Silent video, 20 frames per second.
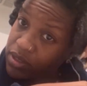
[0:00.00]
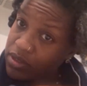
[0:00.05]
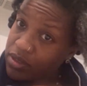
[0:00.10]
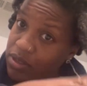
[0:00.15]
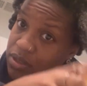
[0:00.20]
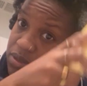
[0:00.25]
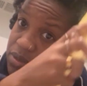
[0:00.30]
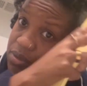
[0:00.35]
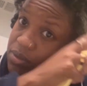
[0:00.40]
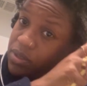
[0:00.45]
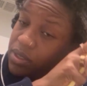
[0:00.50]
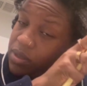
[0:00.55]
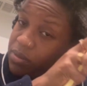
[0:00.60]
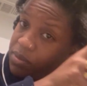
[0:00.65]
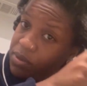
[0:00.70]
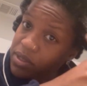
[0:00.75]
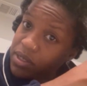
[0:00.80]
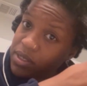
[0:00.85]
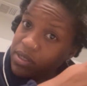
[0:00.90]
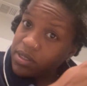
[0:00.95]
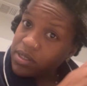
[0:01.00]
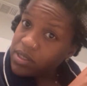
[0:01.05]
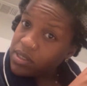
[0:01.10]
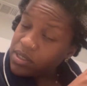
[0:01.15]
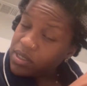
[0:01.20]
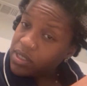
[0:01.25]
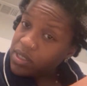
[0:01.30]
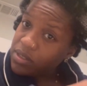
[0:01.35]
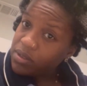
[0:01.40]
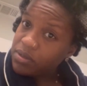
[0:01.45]
Also, like, because of
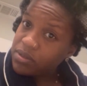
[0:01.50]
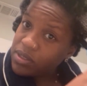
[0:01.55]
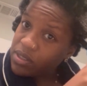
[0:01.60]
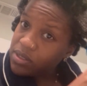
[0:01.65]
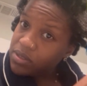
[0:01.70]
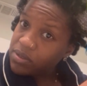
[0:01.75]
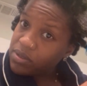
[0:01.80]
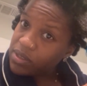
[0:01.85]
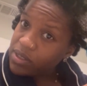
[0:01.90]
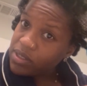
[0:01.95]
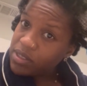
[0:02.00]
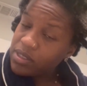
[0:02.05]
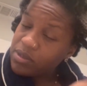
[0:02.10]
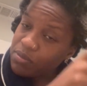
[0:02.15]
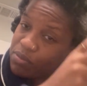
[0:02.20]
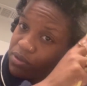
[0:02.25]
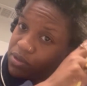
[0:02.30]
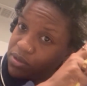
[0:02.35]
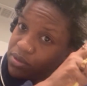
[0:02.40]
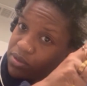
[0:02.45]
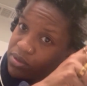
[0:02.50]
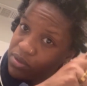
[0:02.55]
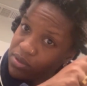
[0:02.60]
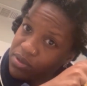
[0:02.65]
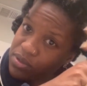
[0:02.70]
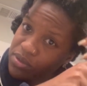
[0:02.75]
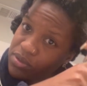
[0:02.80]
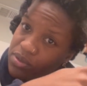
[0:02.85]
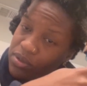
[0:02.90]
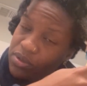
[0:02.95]
the tangle teaser, like these bristles are
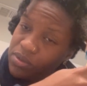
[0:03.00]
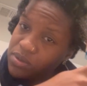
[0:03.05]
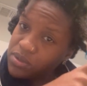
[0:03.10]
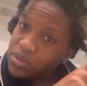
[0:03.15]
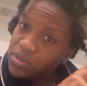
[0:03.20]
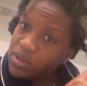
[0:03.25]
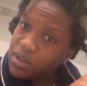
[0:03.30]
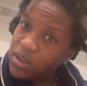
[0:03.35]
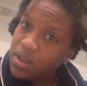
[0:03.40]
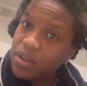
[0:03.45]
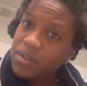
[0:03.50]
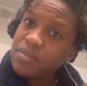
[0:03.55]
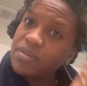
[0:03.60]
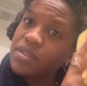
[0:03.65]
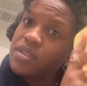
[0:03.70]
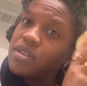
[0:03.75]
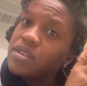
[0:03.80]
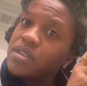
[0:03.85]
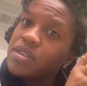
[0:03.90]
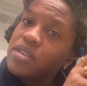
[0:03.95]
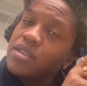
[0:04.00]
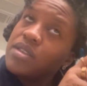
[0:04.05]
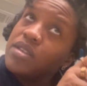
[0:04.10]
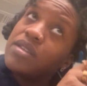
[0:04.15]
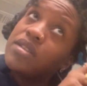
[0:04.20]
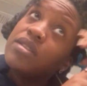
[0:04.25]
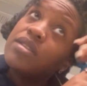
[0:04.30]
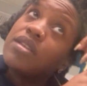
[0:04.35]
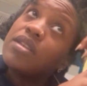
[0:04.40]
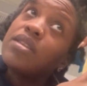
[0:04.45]
so soft
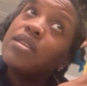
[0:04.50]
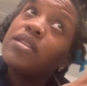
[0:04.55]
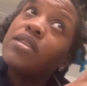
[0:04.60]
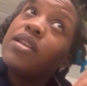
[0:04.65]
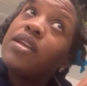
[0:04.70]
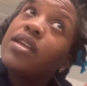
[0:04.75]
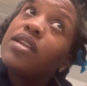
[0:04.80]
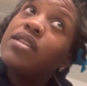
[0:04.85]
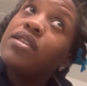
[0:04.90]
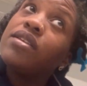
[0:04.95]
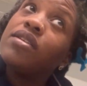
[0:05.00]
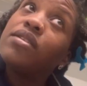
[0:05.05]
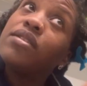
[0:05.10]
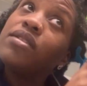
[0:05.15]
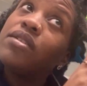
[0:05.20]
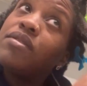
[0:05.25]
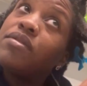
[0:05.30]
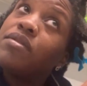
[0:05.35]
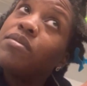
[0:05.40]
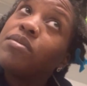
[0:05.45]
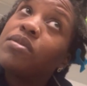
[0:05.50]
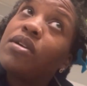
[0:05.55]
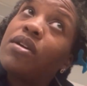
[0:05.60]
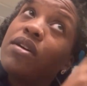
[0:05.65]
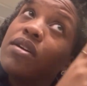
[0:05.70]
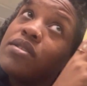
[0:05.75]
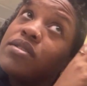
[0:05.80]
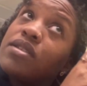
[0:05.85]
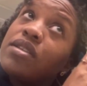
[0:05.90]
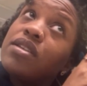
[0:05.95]
that the likelihood of them
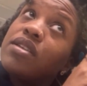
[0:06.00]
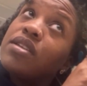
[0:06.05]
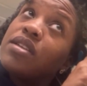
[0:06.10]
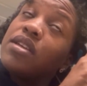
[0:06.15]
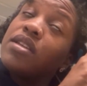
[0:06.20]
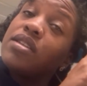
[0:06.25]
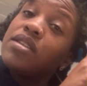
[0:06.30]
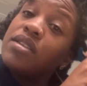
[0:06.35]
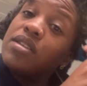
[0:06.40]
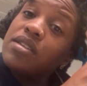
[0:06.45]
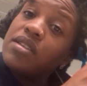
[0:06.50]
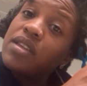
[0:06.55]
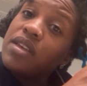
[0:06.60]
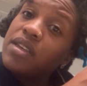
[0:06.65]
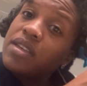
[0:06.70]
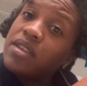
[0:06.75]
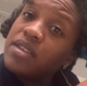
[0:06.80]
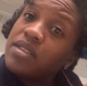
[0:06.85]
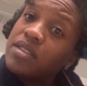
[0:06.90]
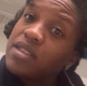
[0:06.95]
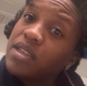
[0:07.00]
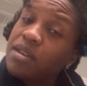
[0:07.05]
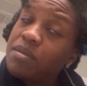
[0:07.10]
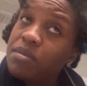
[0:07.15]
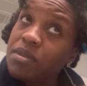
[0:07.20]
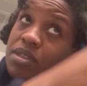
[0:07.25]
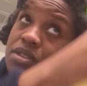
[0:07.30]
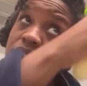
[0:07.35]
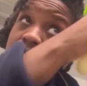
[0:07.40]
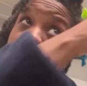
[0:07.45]
causing any like
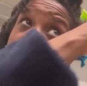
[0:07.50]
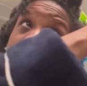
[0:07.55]
damage to